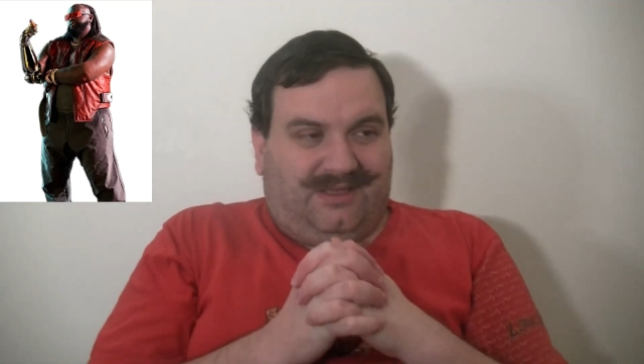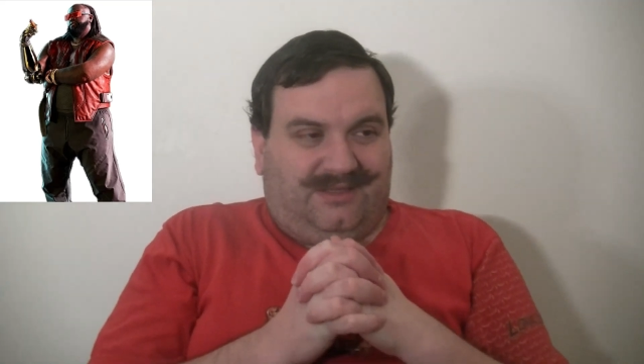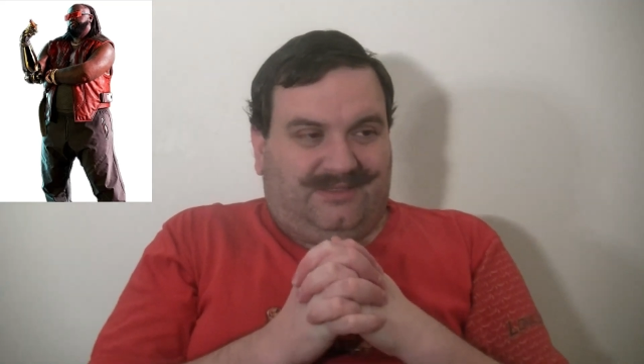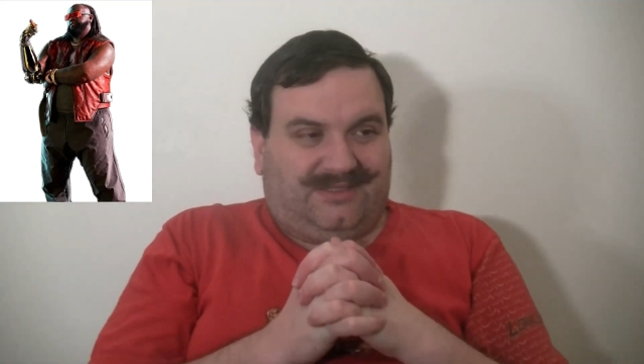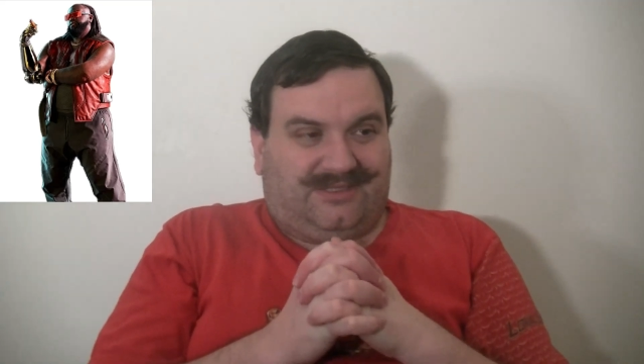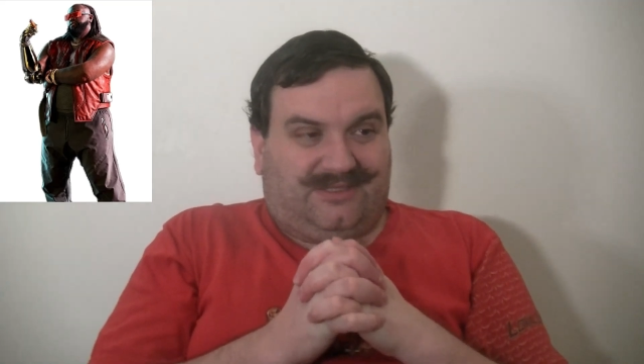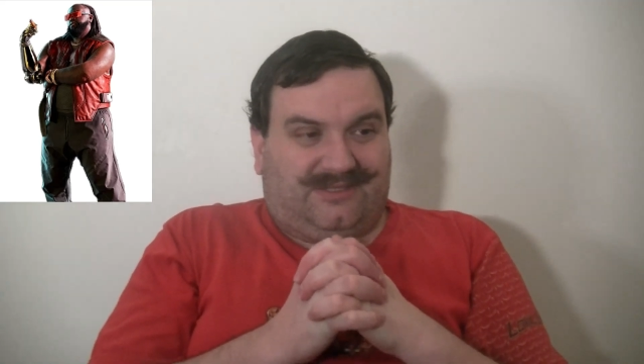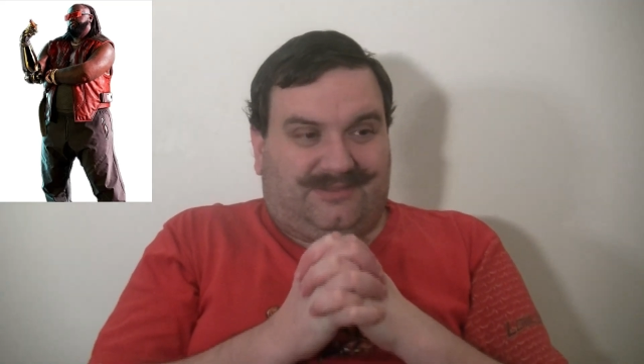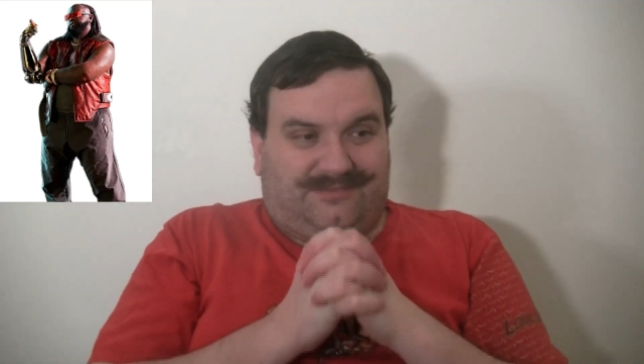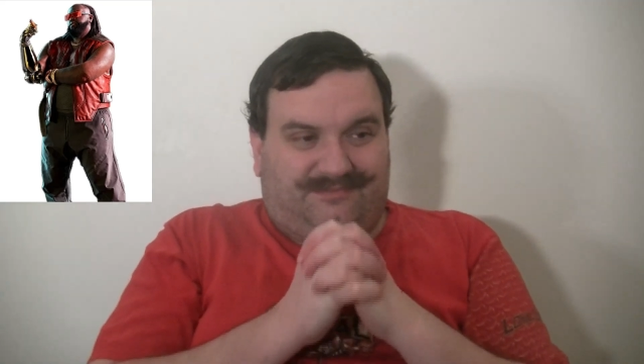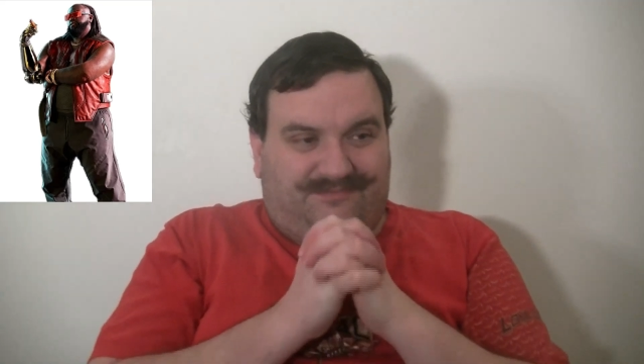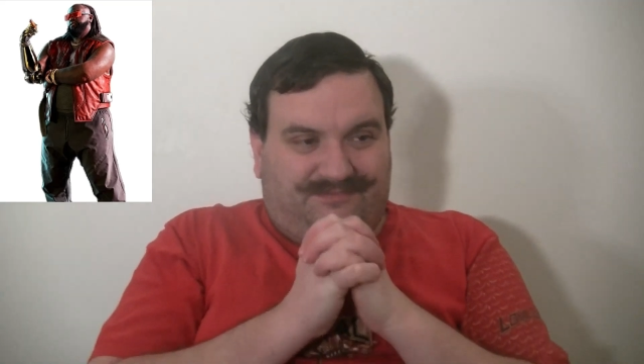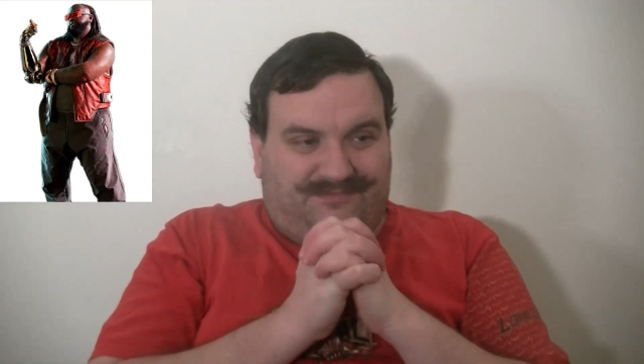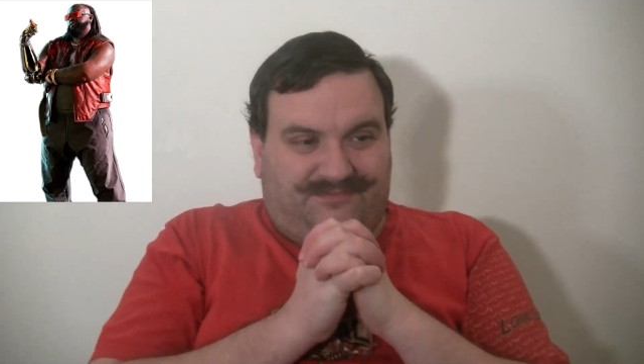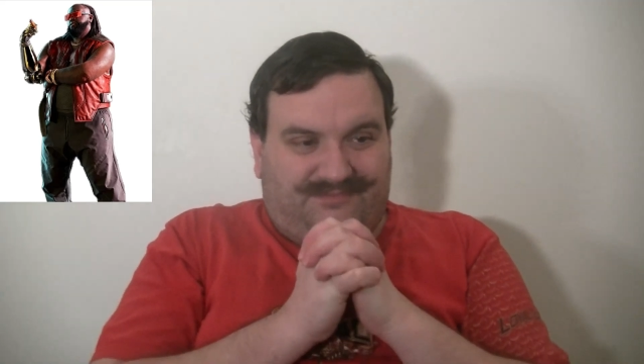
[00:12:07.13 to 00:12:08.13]
So,
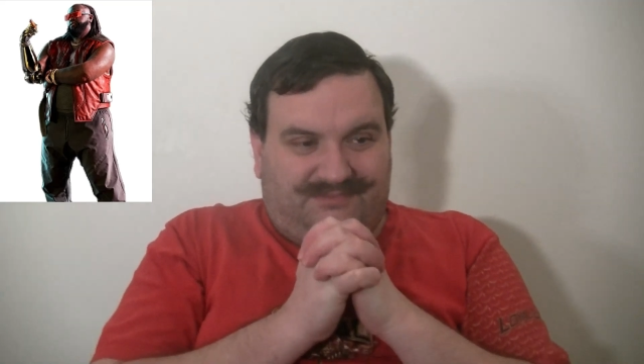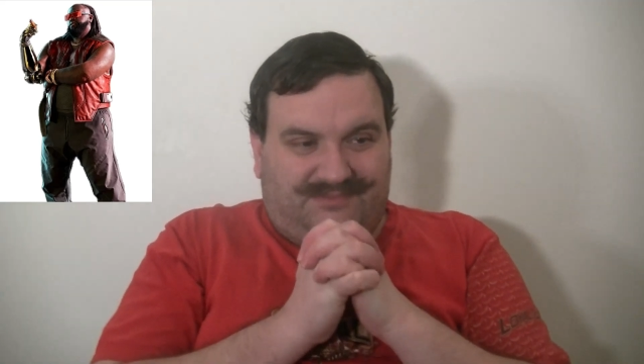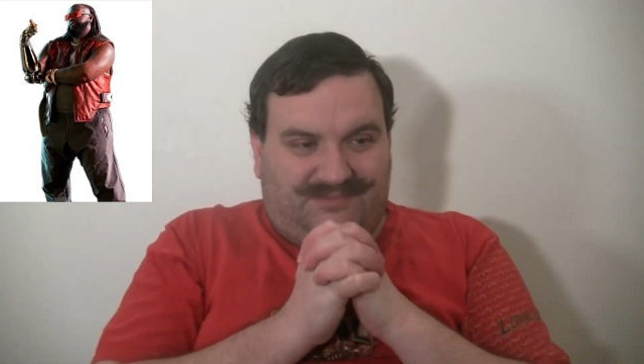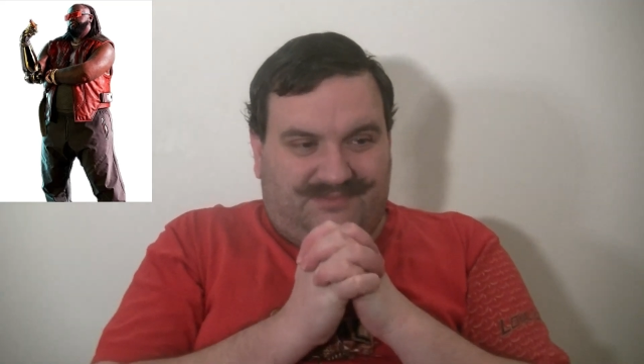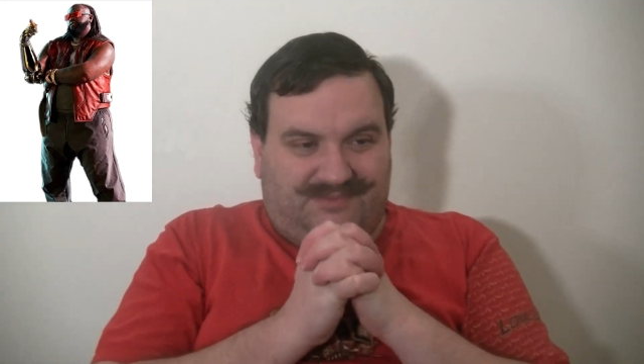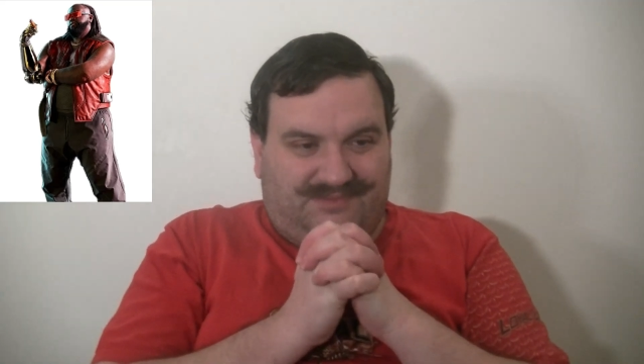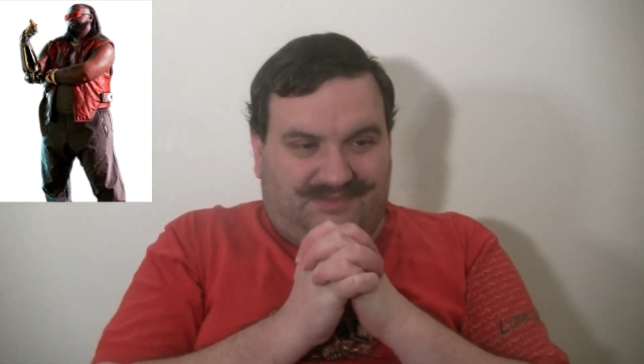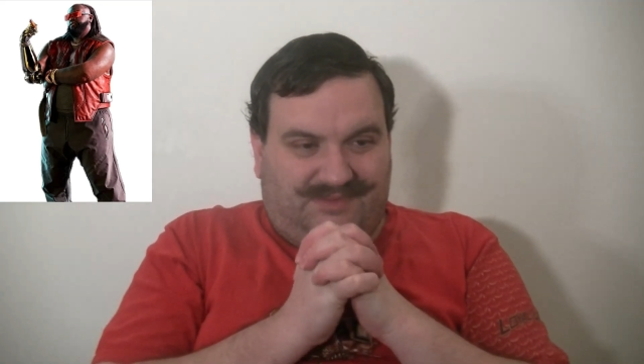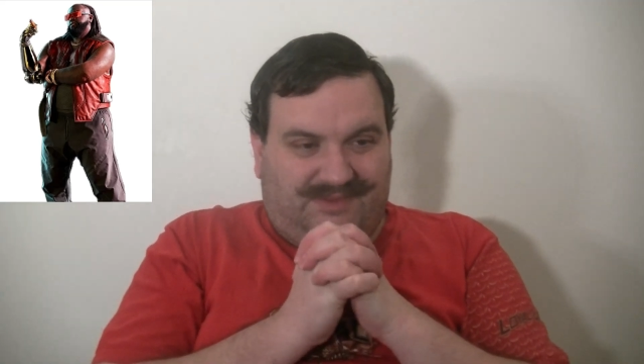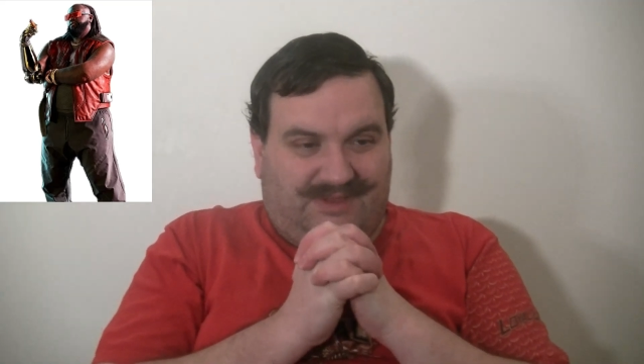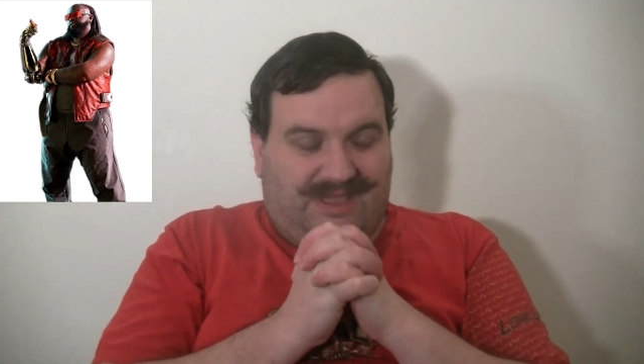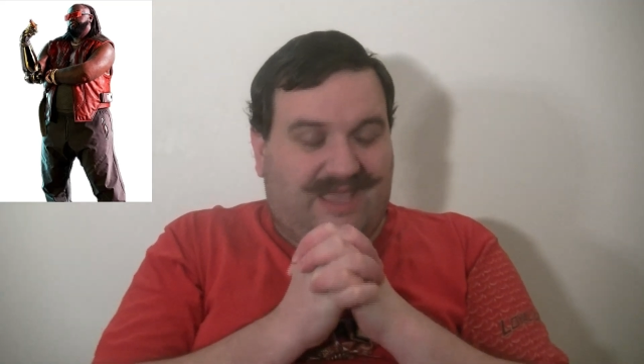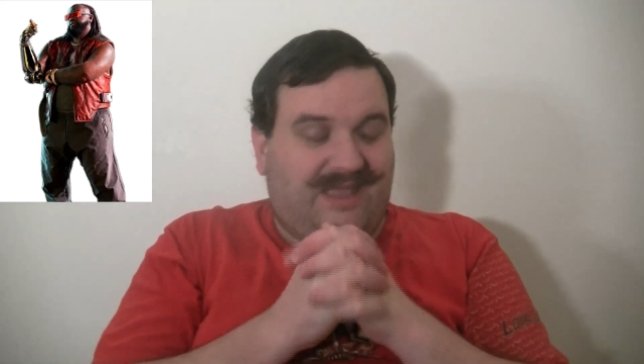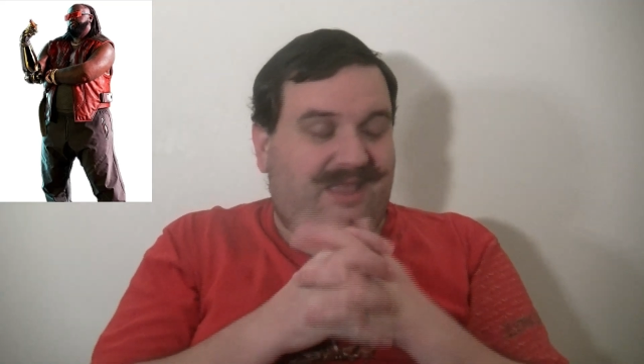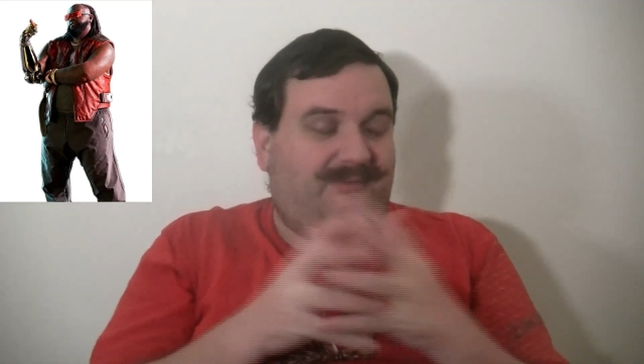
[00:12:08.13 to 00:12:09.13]

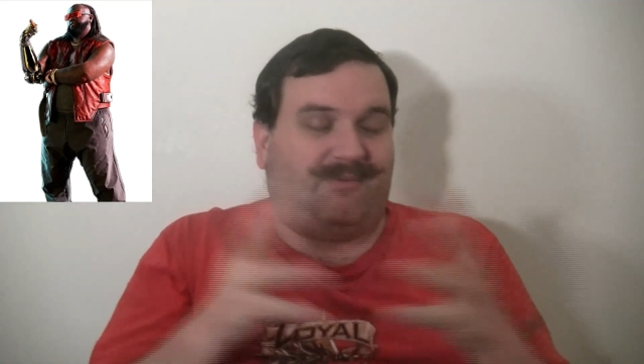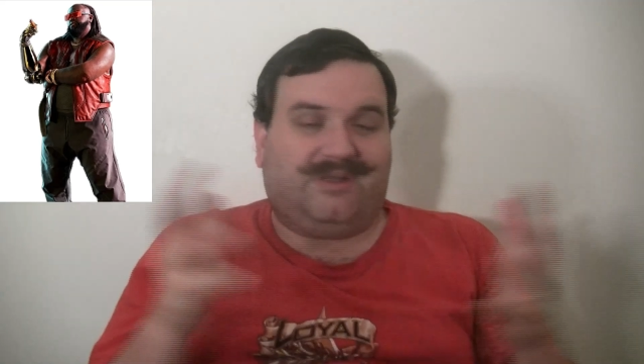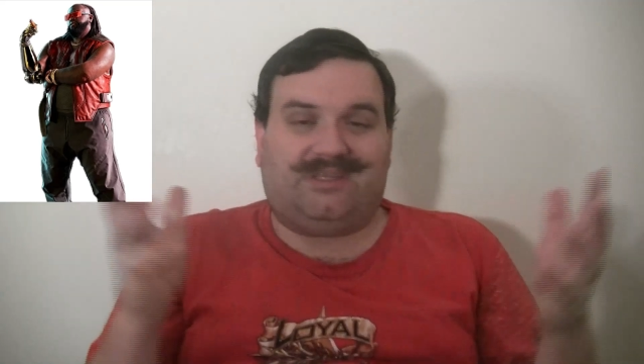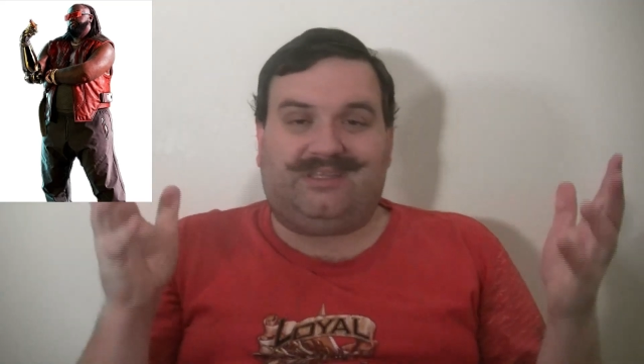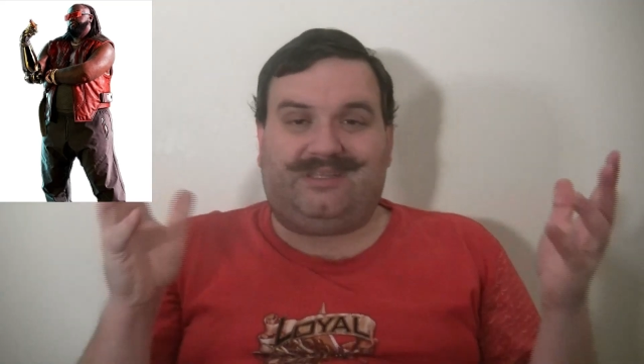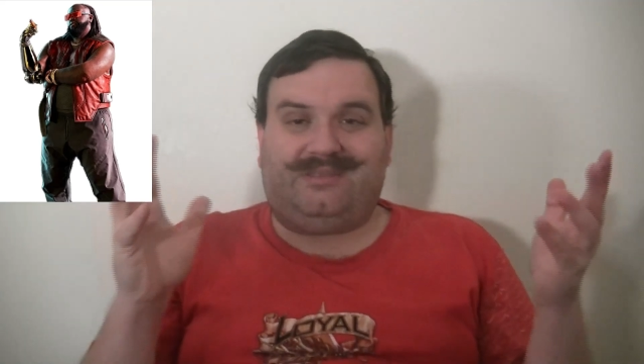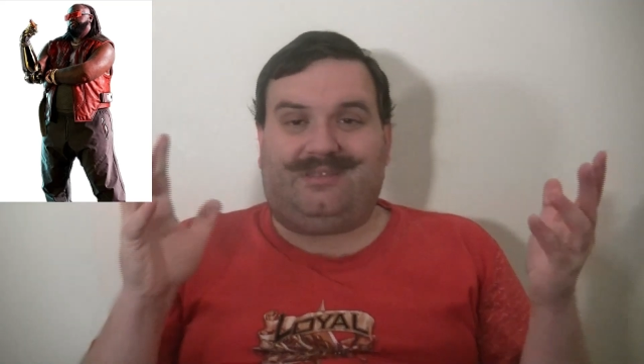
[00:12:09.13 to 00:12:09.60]
hey, what